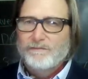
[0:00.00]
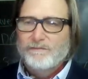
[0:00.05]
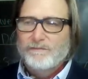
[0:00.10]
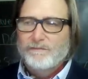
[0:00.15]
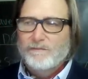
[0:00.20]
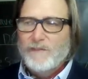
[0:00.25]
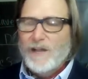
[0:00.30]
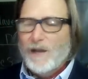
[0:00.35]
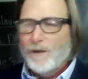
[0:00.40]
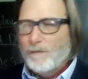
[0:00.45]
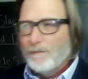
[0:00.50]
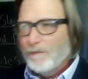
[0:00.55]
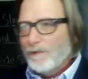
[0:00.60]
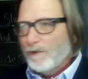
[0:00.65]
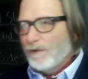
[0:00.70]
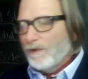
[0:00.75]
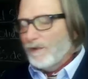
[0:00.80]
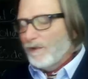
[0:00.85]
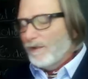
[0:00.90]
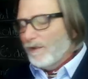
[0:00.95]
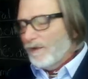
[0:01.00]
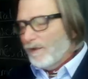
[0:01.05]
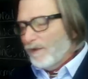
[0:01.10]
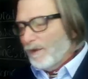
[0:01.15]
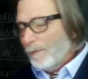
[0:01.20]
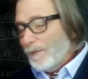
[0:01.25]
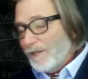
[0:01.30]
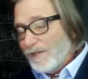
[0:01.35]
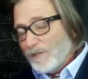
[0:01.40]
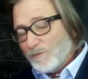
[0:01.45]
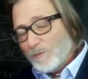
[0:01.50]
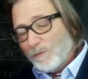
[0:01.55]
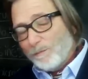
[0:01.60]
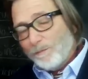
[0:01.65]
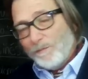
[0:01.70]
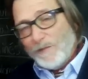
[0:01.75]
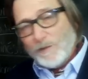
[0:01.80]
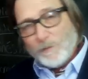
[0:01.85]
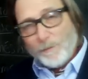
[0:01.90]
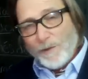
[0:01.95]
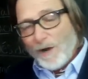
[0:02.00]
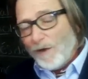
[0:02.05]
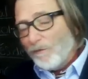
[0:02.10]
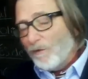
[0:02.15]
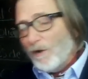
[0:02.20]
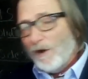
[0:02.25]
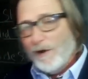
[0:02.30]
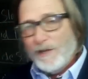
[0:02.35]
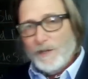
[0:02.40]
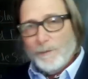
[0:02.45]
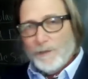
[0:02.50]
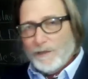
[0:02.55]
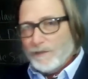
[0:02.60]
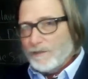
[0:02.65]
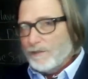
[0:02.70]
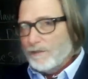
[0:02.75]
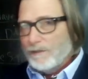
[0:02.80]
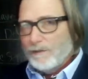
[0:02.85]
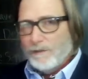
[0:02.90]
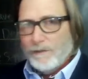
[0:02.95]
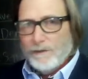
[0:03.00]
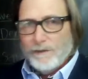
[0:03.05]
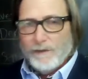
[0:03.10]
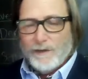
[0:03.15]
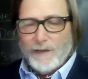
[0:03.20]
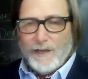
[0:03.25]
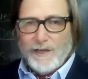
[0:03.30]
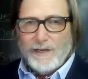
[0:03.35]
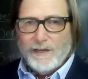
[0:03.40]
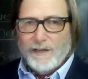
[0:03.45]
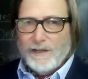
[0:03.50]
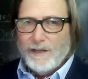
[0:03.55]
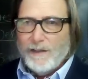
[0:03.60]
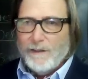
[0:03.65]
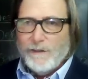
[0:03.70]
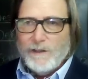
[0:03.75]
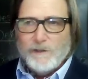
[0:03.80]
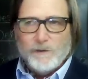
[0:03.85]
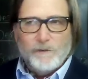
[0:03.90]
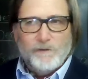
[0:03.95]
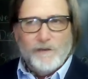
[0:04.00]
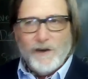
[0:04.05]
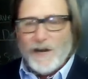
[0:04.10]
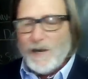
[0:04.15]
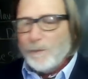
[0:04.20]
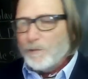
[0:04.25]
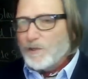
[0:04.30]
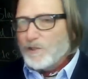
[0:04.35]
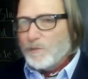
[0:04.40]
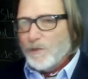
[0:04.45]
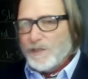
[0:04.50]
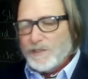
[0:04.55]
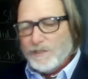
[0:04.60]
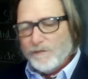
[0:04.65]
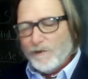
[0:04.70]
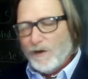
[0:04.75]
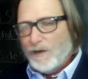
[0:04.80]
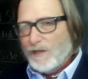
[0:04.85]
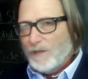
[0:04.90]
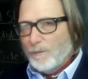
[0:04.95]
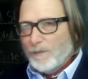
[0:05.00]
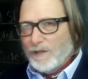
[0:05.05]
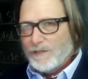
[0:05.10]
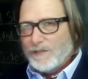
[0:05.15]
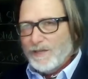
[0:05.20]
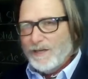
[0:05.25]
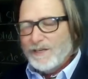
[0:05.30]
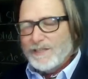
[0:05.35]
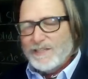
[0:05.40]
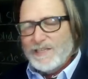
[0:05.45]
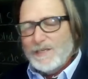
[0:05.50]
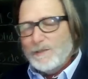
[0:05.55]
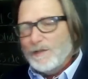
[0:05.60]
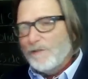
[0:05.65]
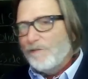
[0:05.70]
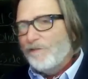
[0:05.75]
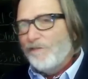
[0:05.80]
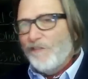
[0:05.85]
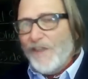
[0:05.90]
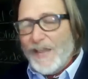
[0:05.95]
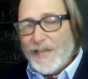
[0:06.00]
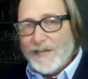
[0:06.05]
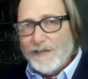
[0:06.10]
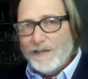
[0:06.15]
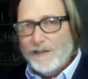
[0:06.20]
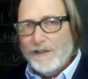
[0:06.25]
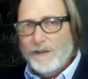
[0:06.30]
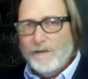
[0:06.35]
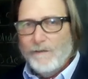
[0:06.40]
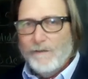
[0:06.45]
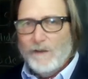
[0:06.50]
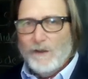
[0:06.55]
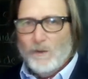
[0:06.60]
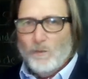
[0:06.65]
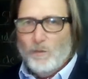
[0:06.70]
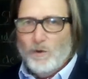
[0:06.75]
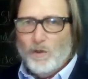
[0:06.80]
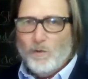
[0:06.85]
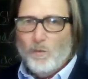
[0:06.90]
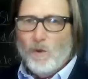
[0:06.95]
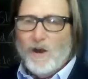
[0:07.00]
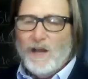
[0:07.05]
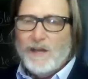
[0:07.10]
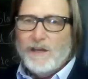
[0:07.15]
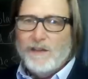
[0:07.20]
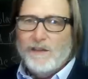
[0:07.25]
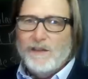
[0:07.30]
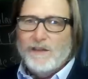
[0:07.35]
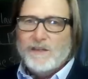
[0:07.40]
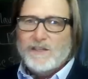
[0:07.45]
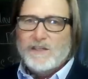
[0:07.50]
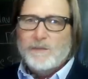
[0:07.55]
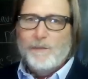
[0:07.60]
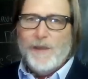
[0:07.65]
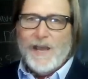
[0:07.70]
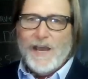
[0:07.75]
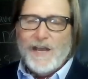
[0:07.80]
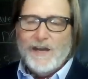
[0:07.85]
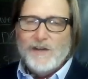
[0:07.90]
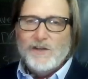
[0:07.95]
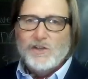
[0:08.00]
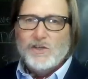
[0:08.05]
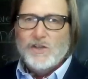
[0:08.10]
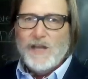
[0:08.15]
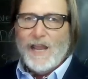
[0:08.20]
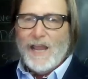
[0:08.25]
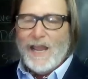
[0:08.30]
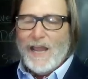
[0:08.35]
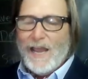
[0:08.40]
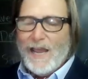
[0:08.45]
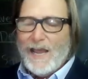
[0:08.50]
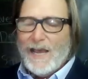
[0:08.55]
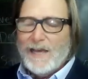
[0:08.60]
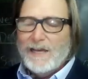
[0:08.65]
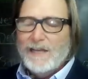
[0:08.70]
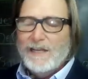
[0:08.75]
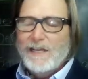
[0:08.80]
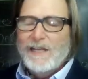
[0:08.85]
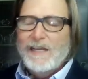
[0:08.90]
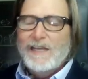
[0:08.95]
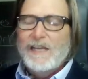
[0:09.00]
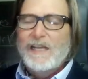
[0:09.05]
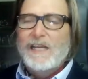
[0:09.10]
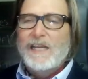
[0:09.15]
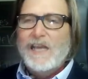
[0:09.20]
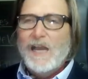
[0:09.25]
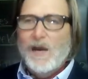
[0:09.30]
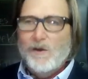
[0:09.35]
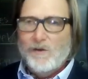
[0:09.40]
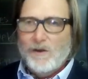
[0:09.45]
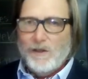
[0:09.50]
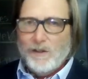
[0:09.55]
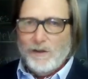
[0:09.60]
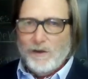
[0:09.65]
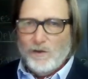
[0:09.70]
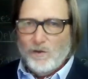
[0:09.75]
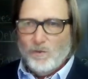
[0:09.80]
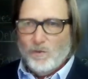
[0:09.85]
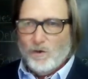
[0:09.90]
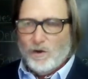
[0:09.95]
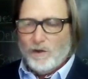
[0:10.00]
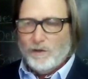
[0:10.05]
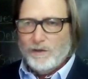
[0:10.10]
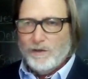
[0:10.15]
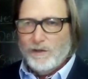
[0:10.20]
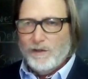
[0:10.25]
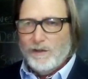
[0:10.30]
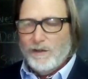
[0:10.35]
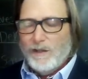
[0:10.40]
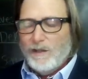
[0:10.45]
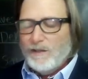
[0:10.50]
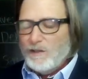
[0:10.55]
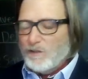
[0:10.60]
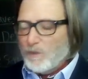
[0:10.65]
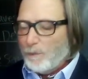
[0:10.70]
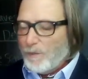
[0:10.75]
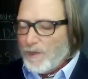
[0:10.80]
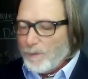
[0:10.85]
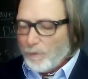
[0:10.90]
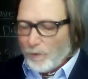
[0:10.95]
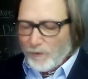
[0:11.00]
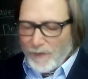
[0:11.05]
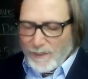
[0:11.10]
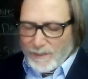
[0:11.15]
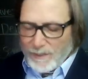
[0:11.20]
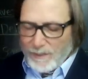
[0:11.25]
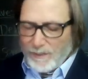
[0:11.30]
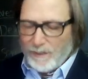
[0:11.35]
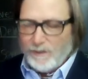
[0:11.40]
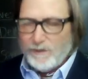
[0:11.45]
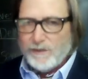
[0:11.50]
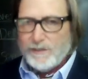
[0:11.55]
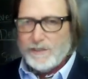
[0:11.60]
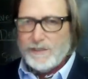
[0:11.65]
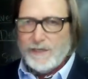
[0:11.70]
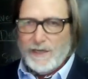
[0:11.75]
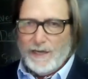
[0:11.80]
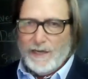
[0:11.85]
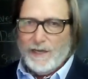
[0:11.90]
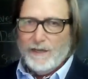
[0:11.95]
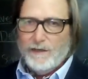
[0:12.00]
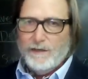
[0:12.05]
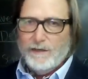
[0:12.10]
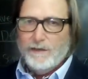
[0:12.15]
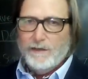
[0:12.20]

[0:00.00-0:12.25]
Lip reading: Now, I mean, these were powerful arguments, right? These were very persuasive arguments, and it seemed to fit with what the Spanish had encountered in the New World. These were people they didn't understand.